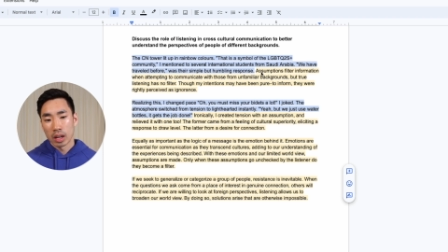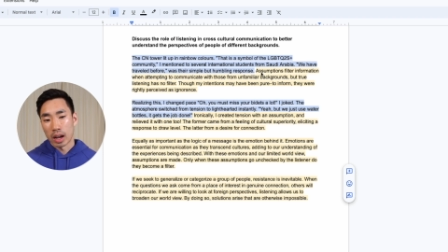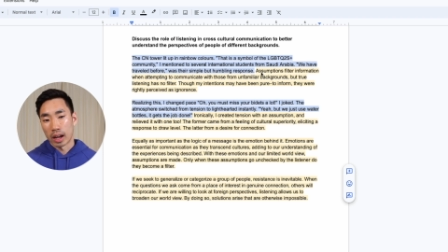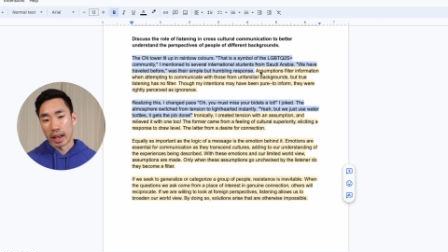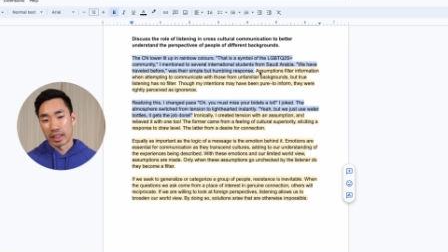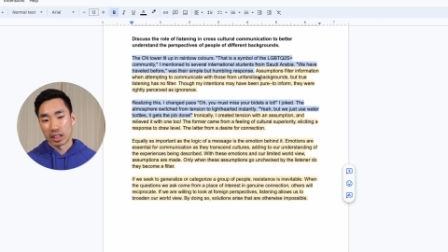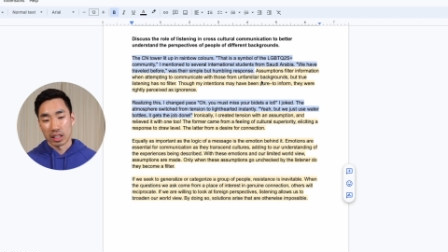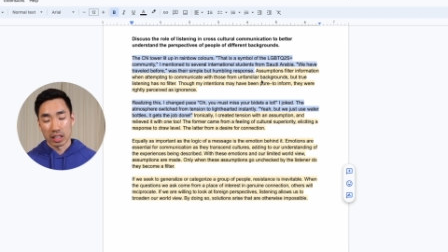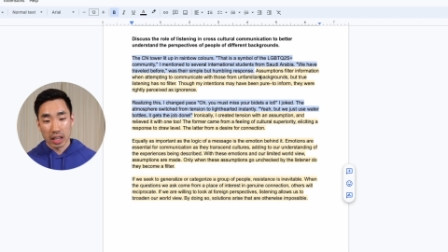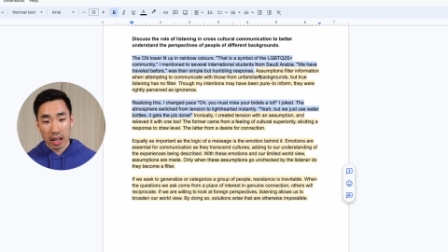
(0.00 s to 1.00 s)
uh, and then
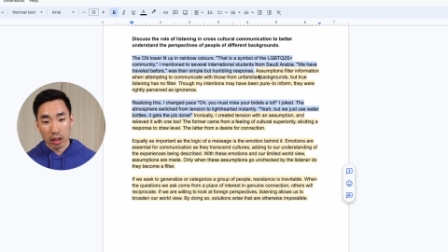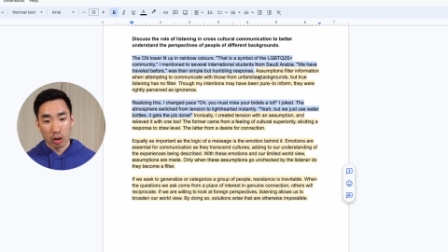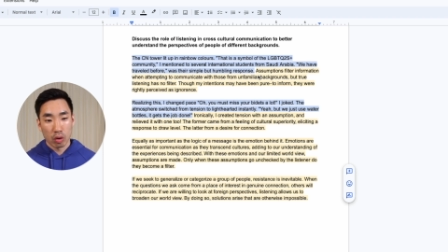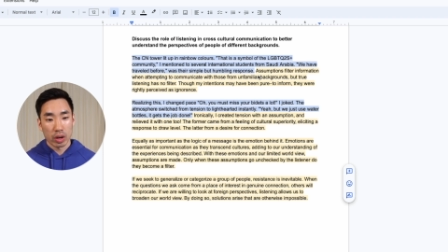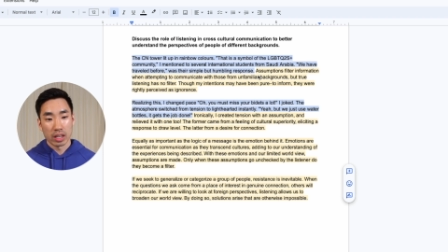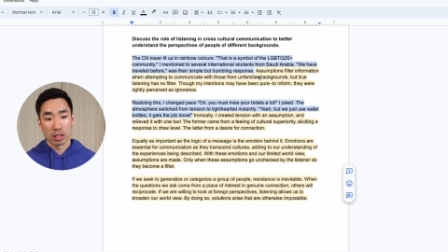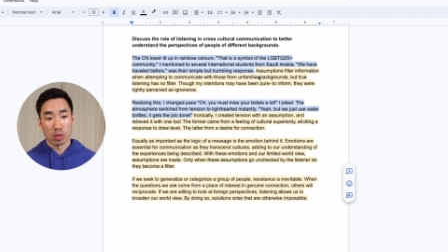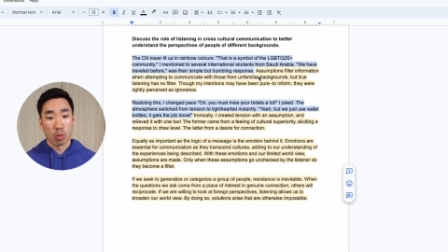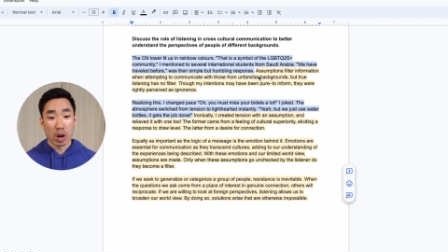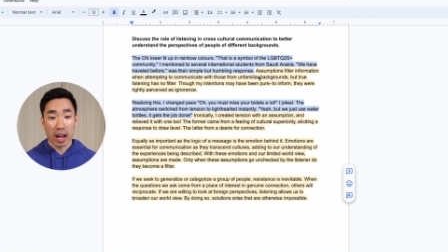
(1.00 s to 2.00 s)
the yellow
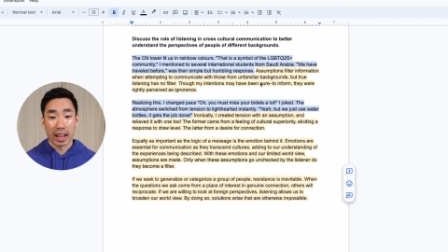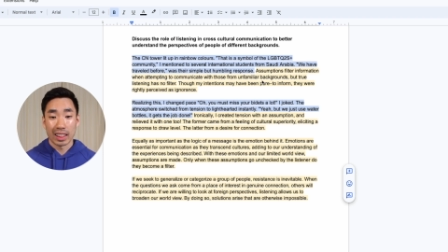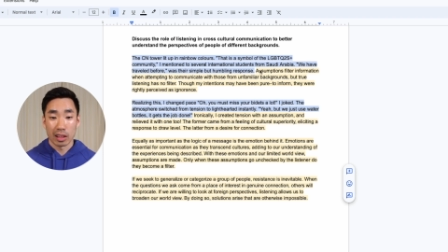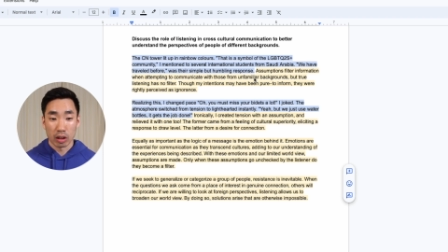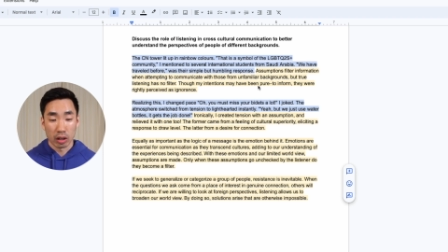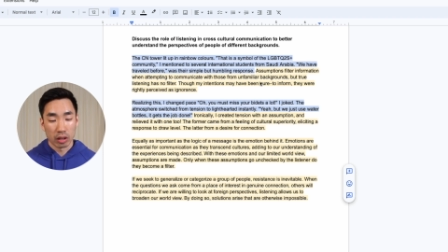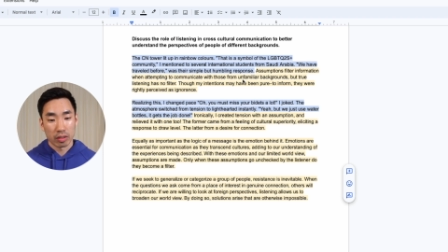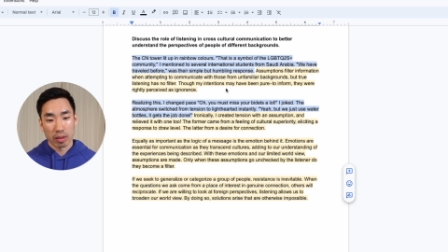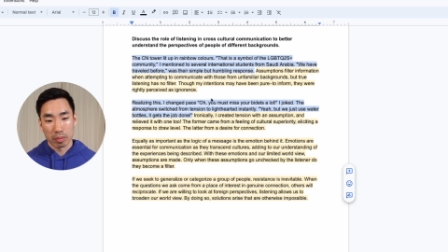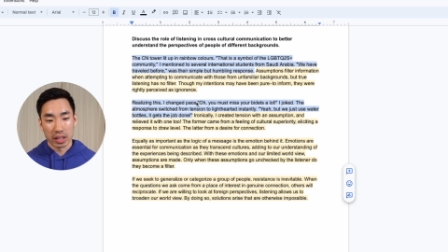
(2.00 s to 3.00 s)
is what I learned
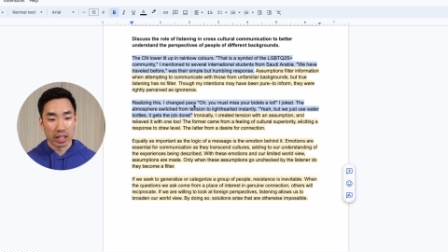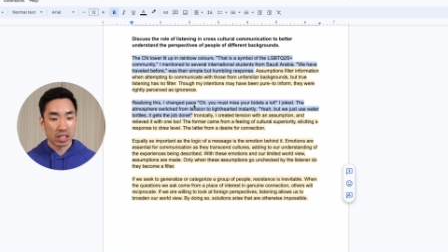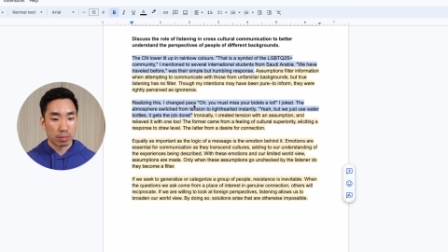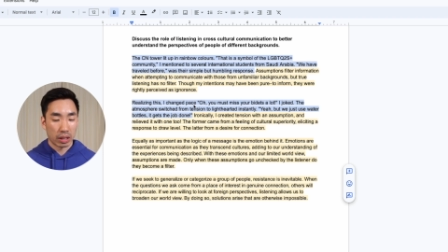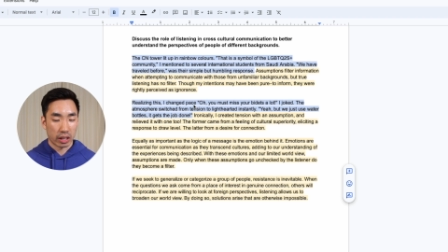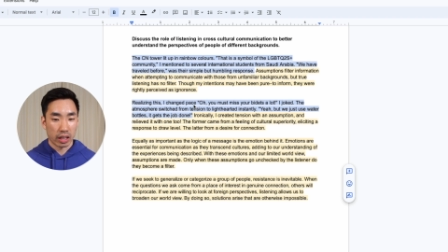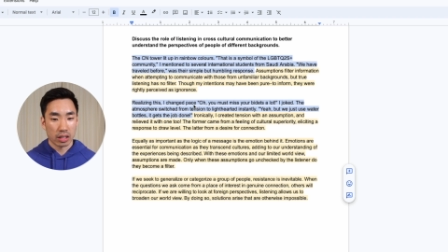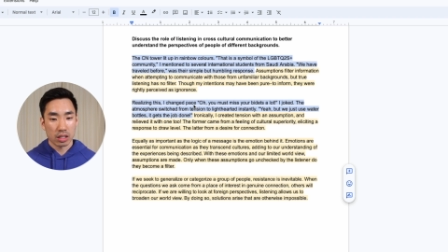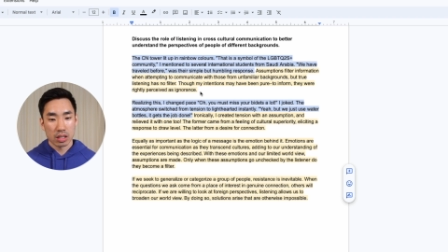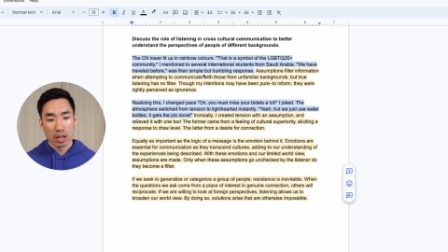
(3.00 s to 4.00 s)
from the
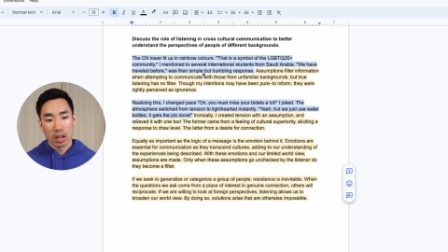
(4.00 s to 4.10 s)
experience.